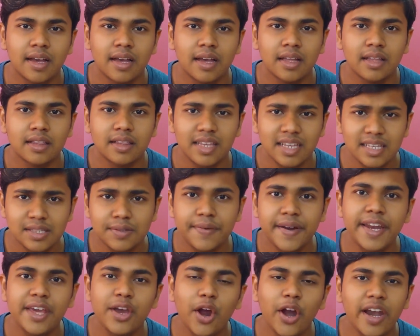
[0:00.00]
This
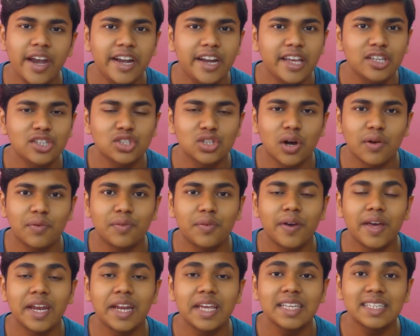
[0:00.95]
video editing
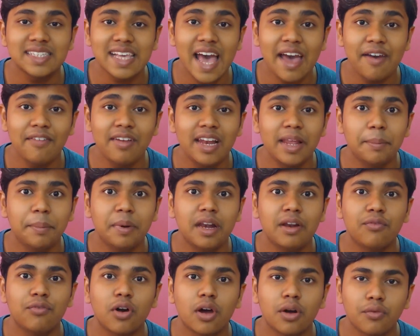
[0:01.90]
software is
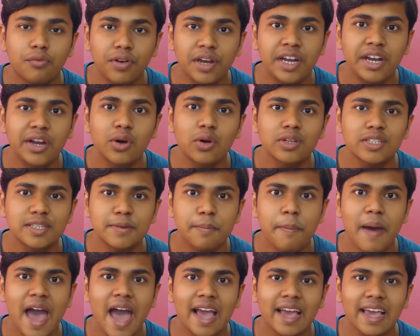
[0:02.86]
available for Windows,
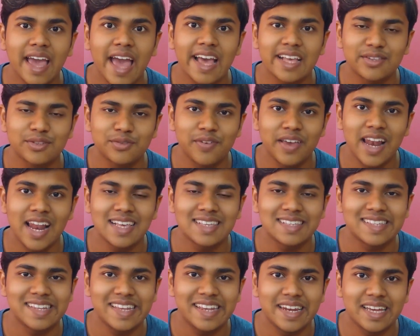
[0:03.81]
Mac as well
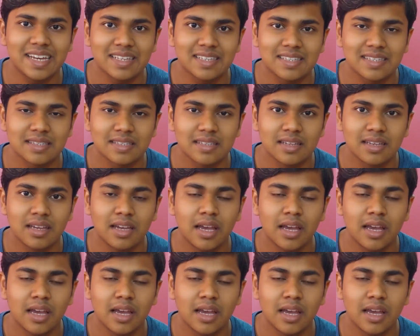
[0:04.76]
as Linux.